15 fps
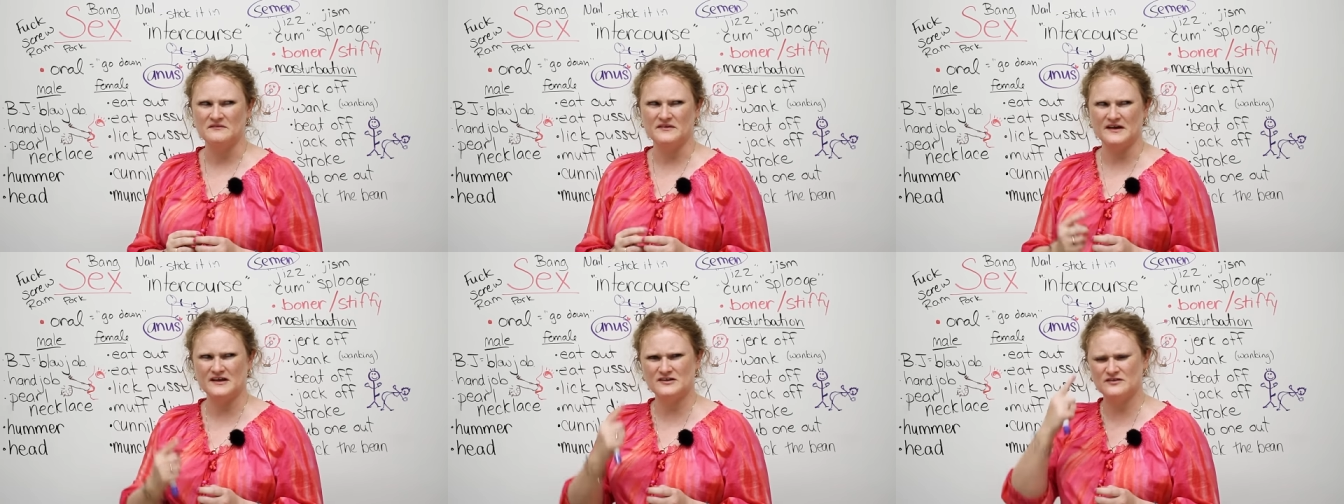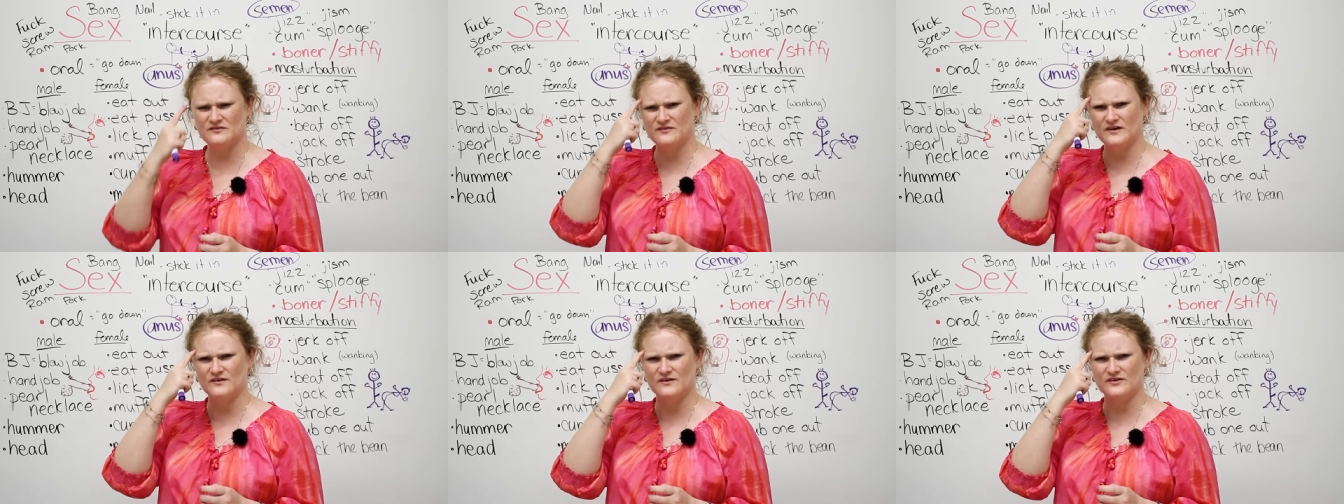That's
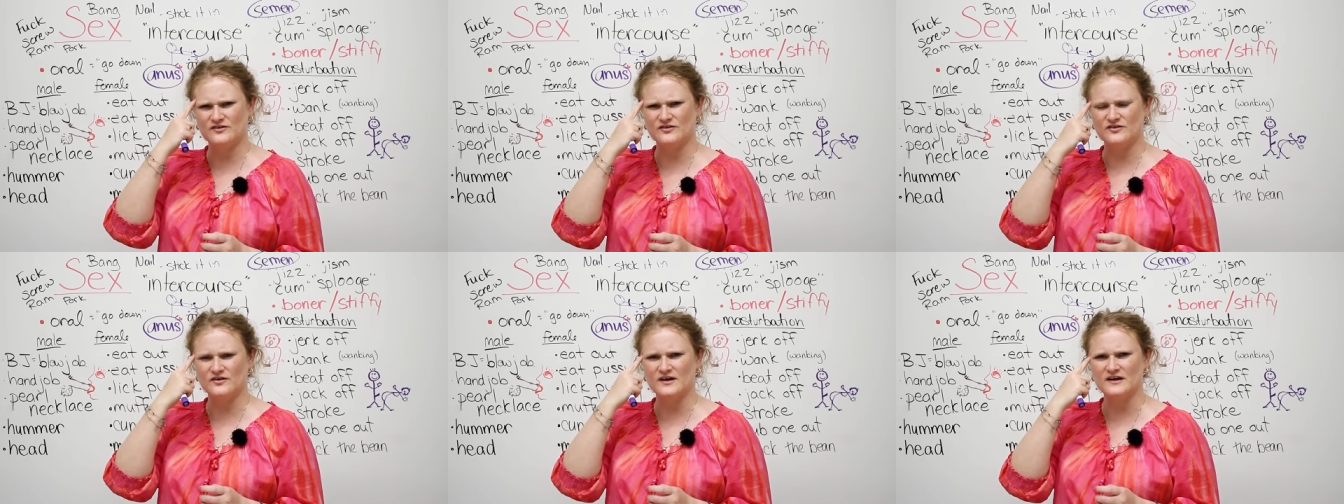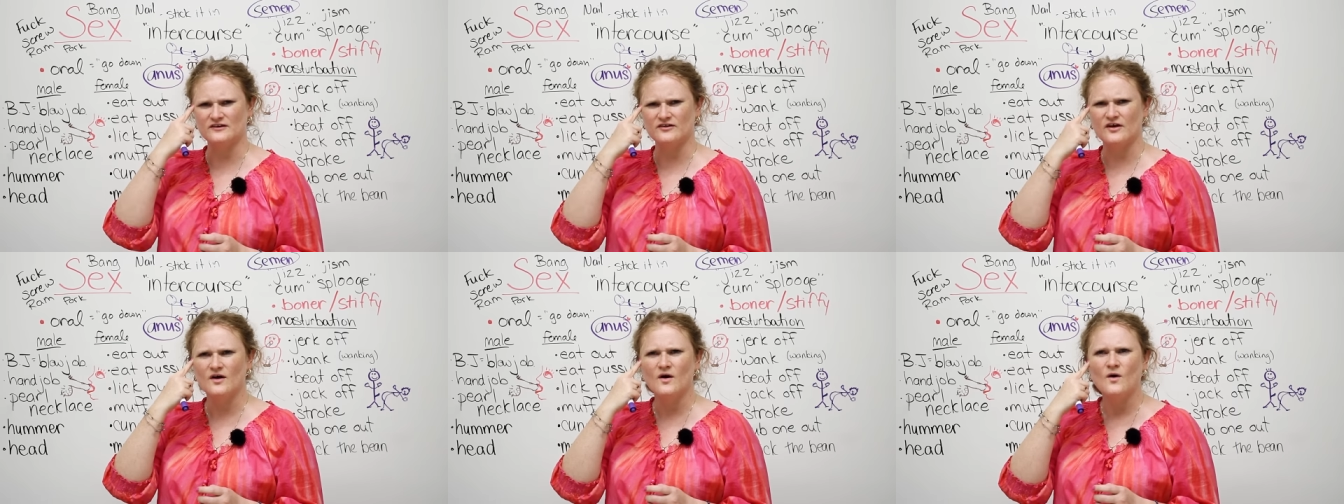very
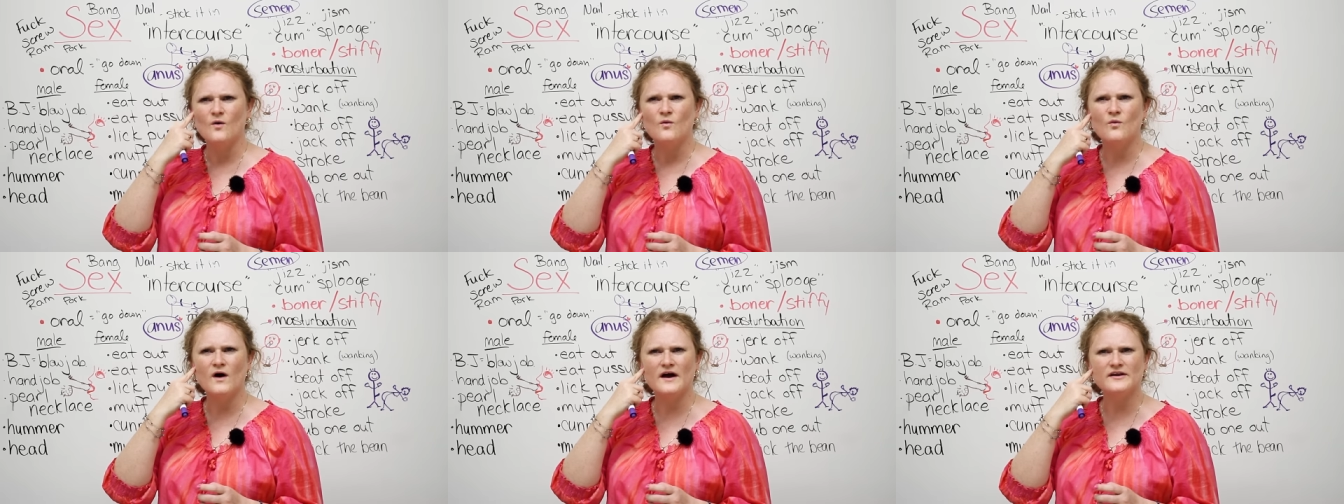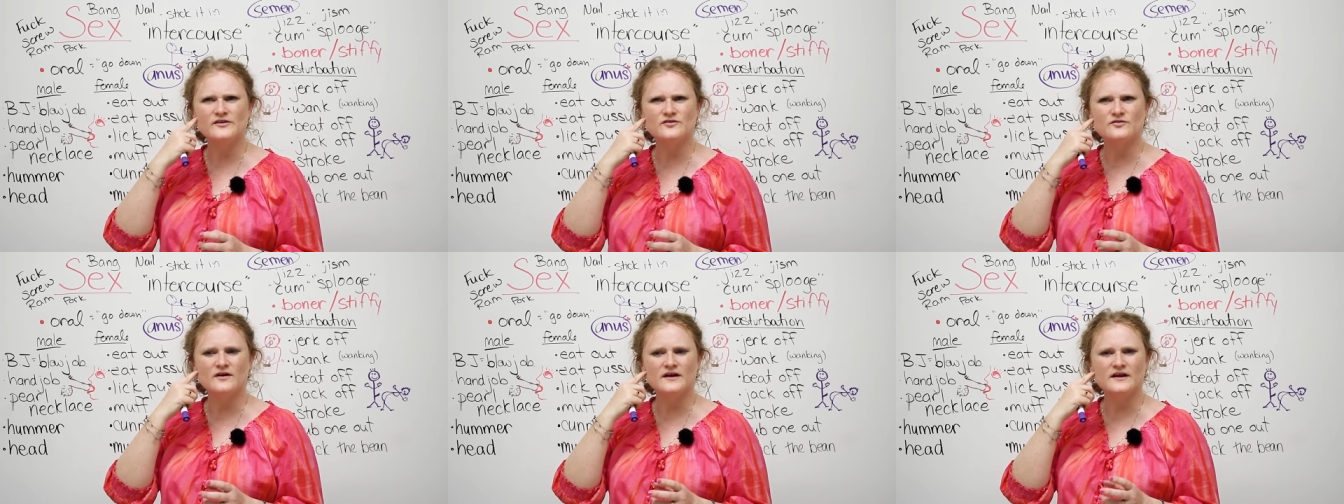strange. Why
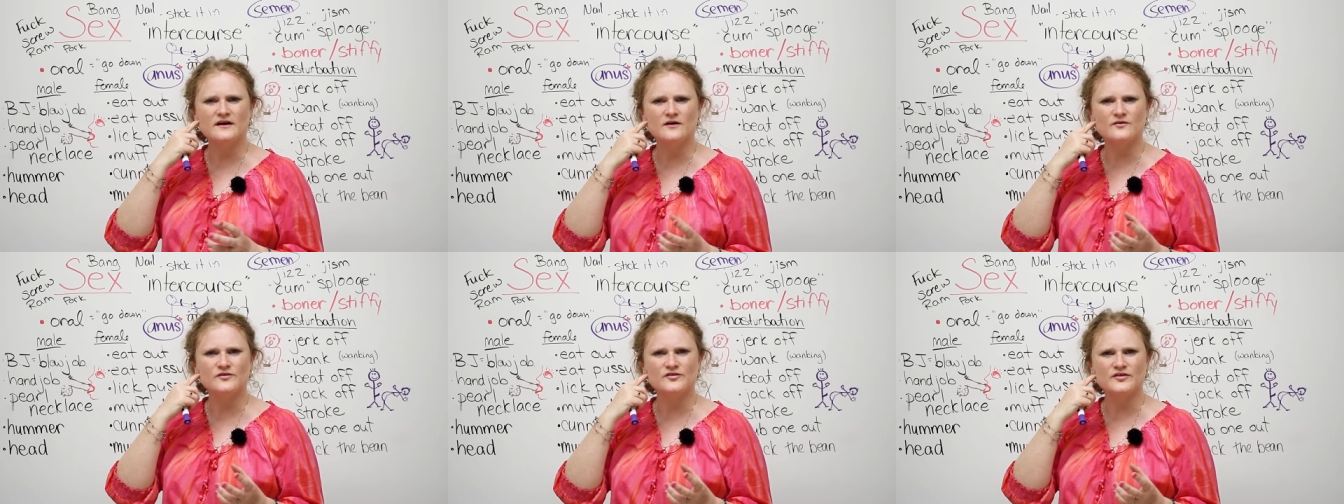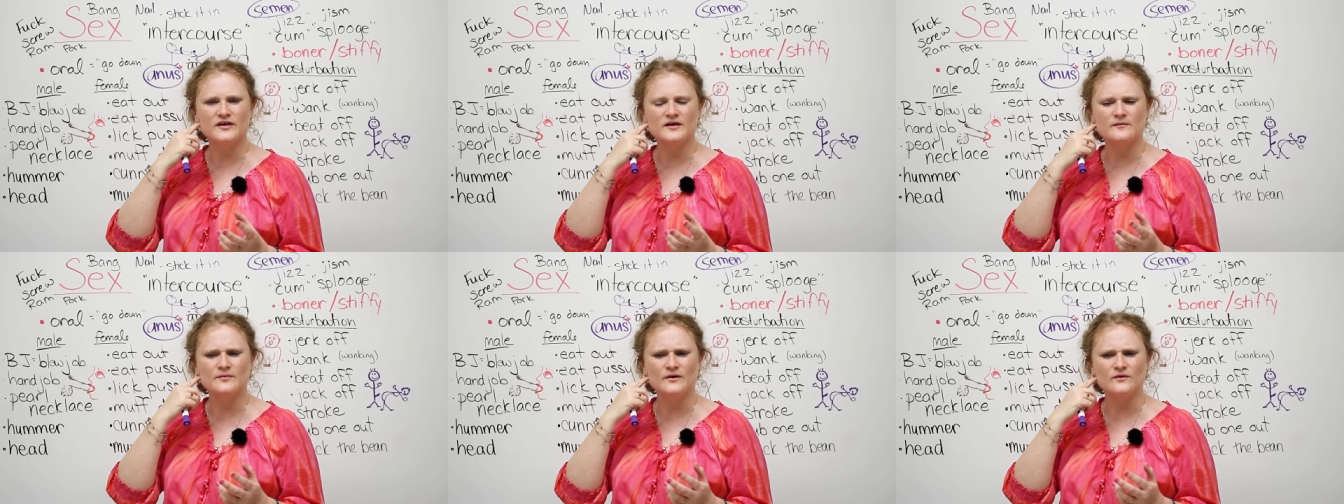does Ronnie always
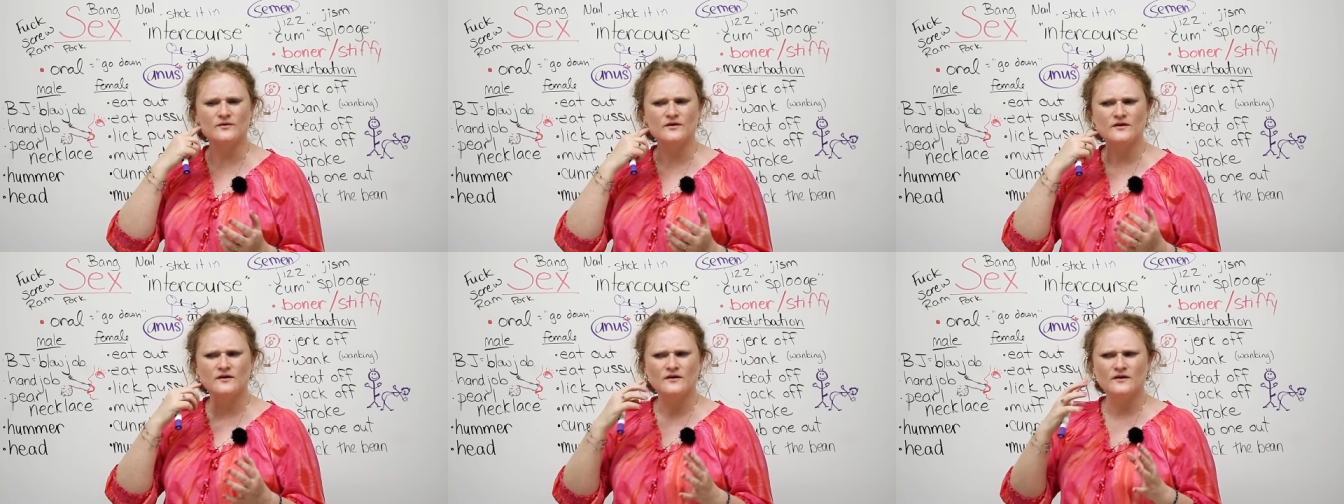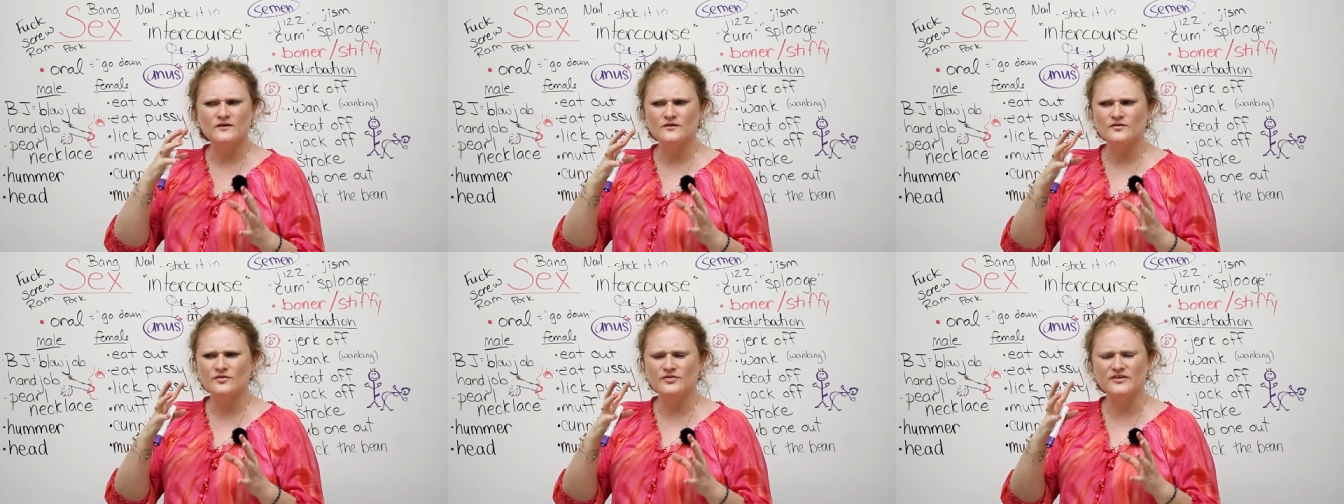say about
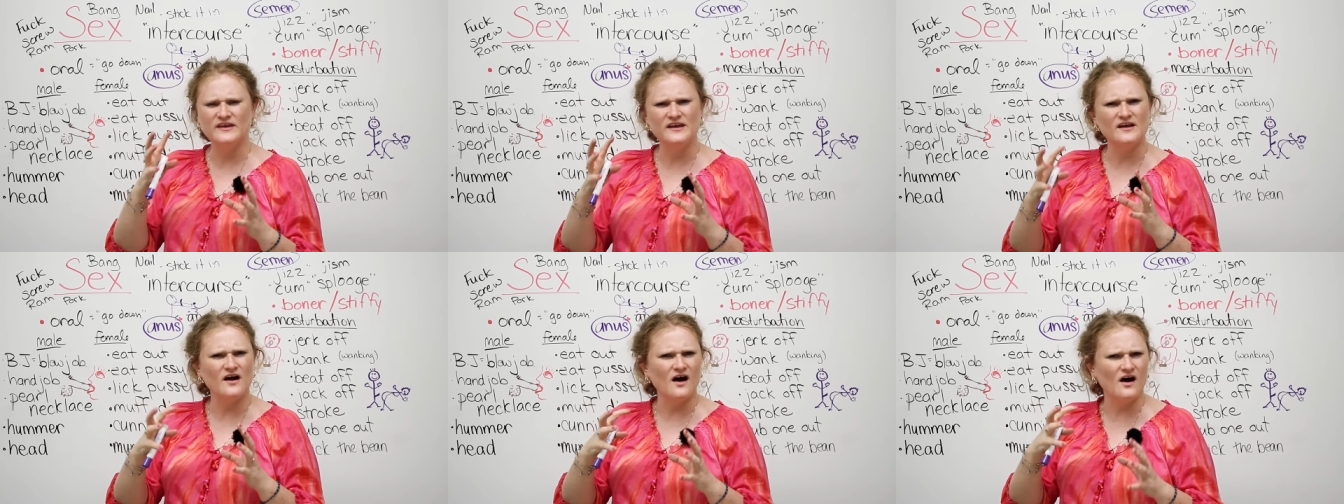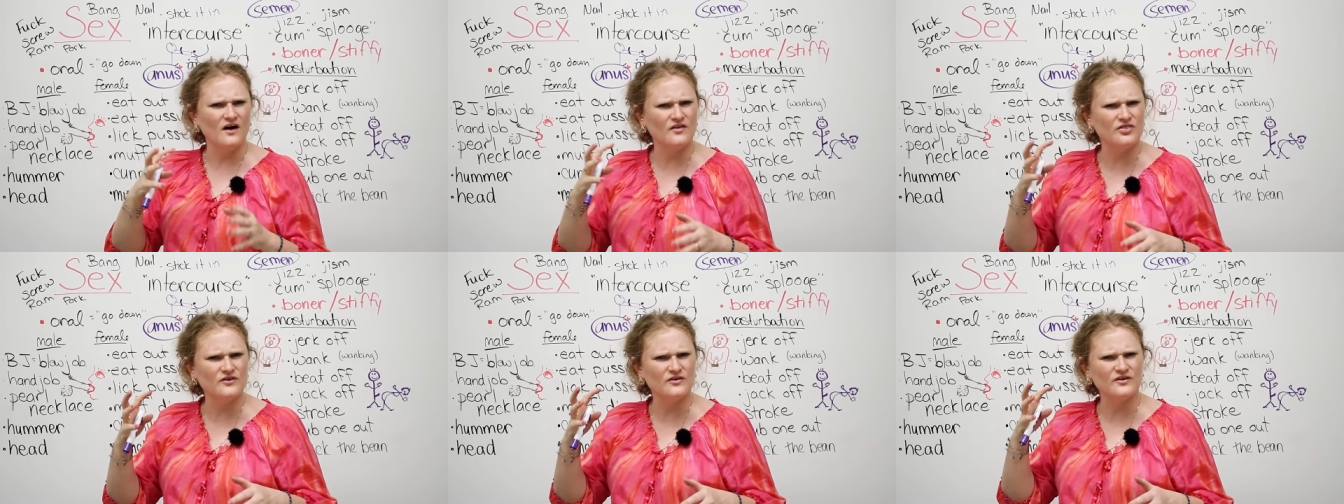the
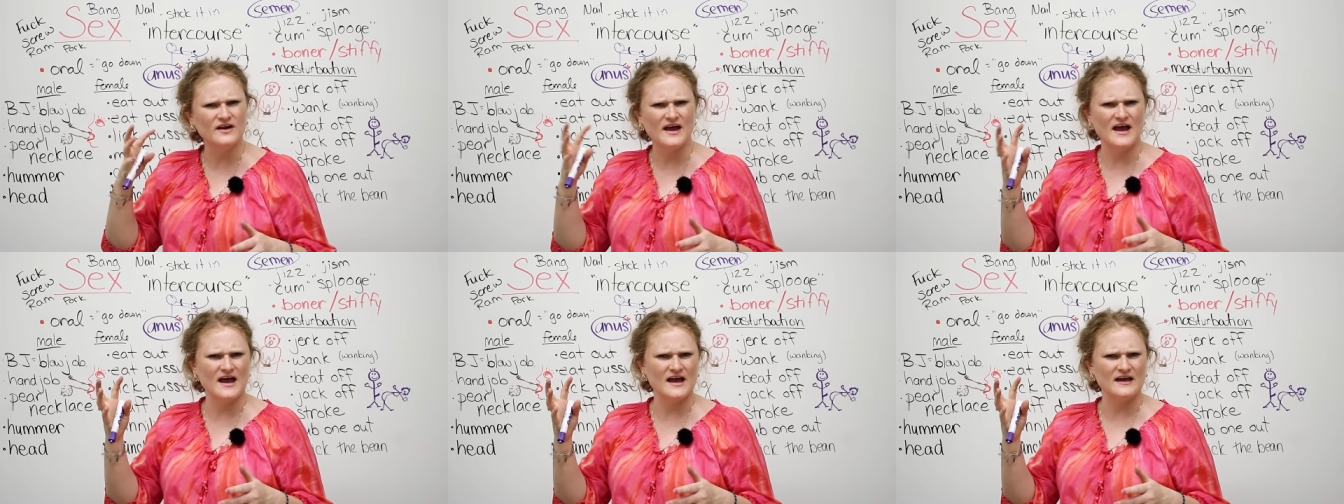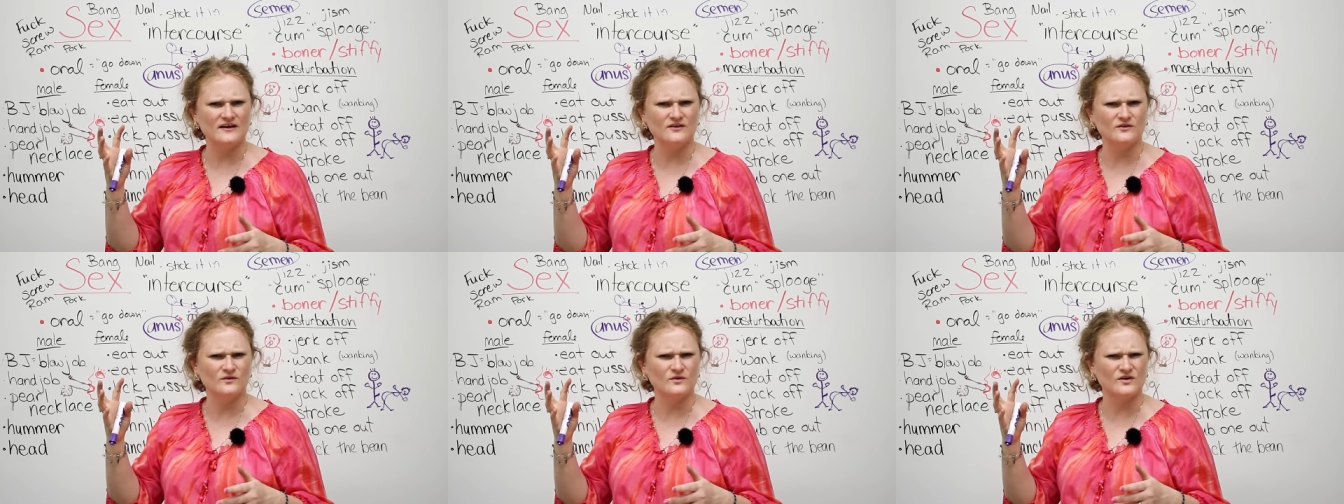other
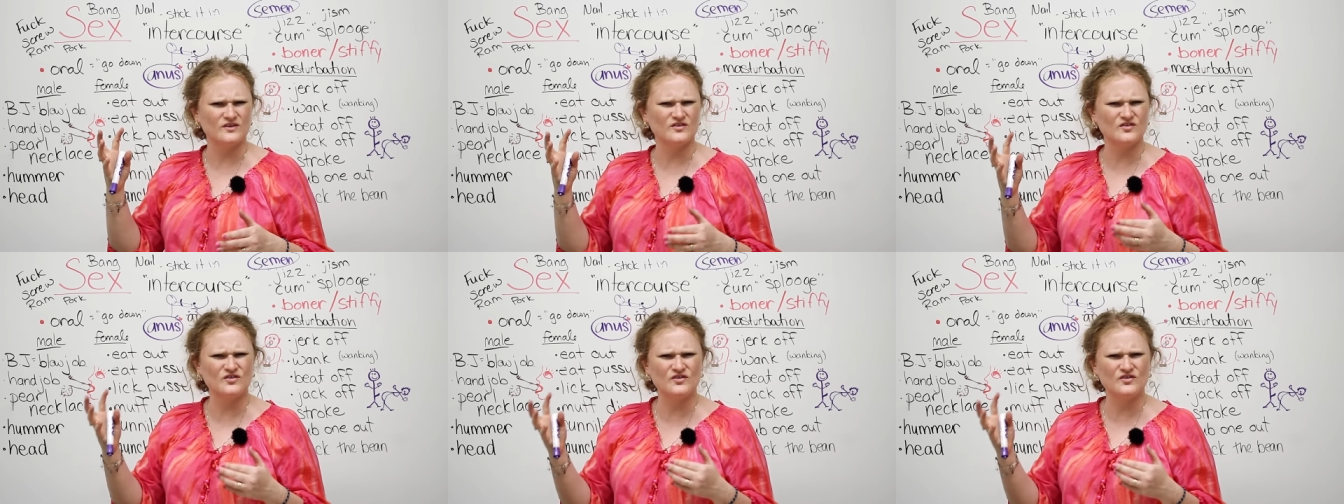head or